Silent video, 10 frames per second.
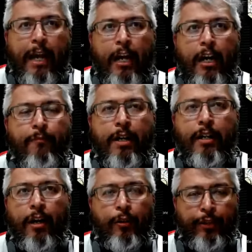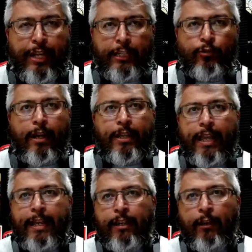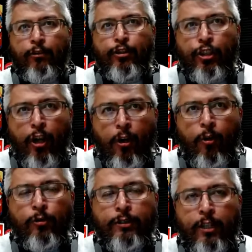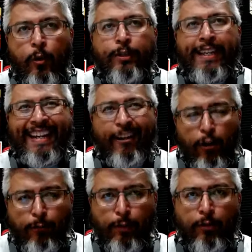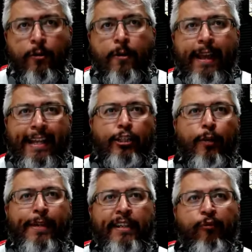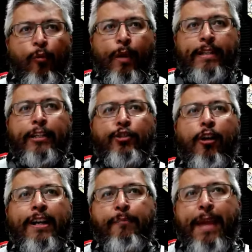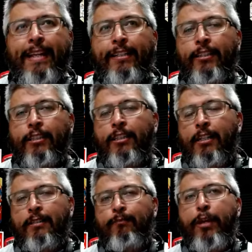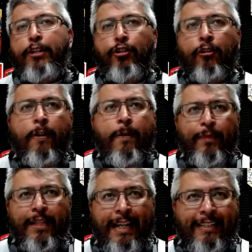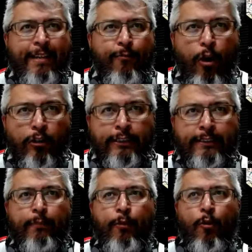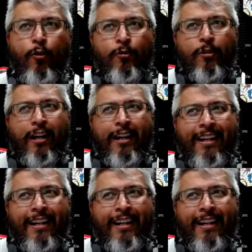among other things, right? They're so, so terrible in so many different ways. They try to paint this picture that Tim Walz is some old